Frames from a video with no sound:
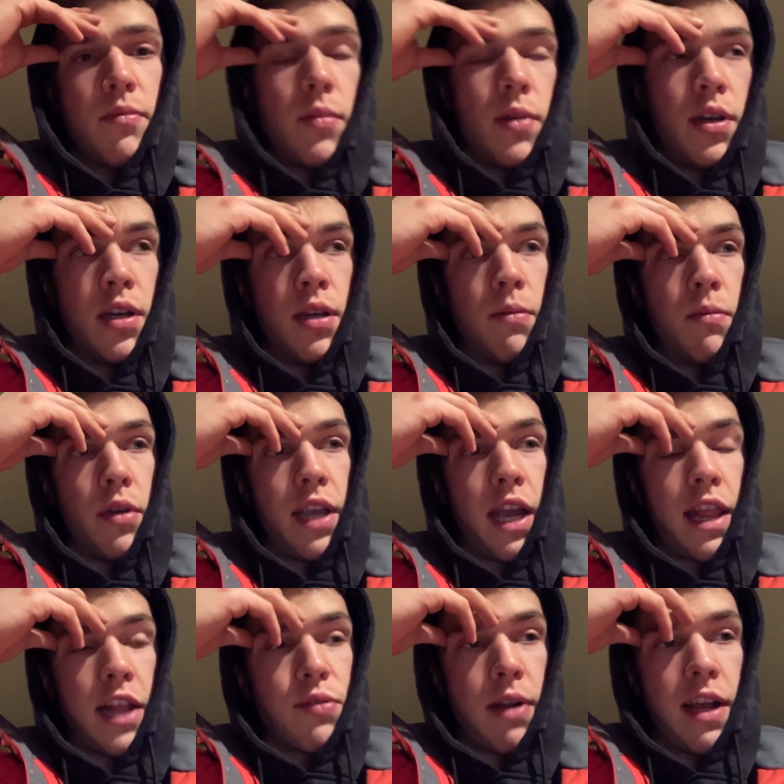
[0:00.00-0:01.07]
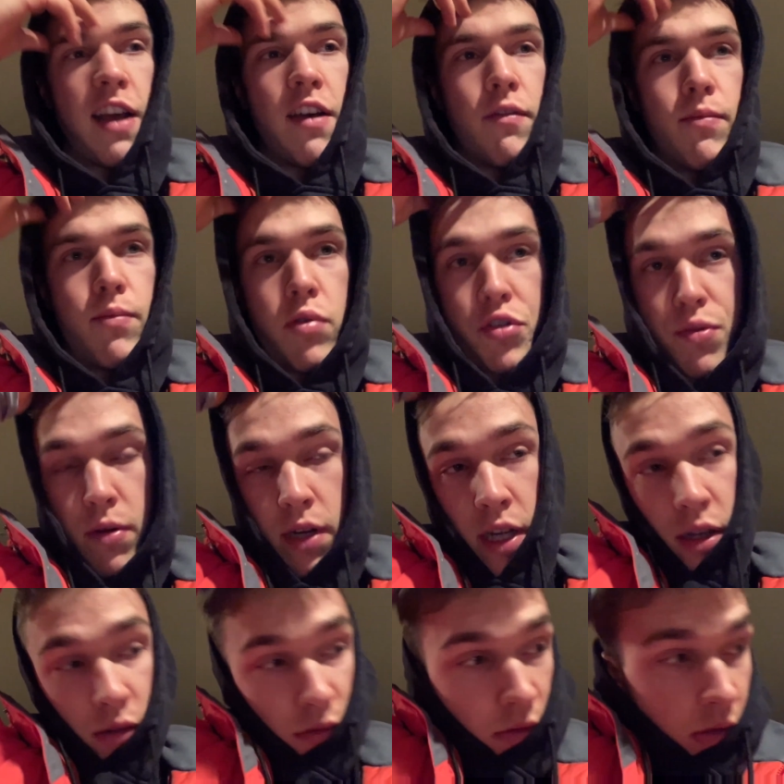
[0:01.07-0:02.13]
But yeah, that's what I have
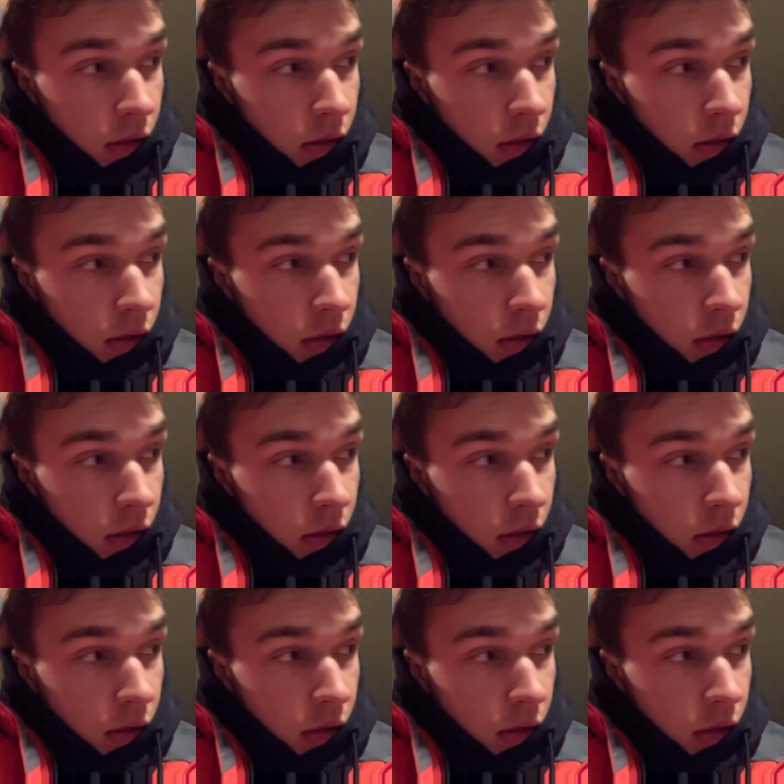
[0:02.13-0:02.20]
post-workout.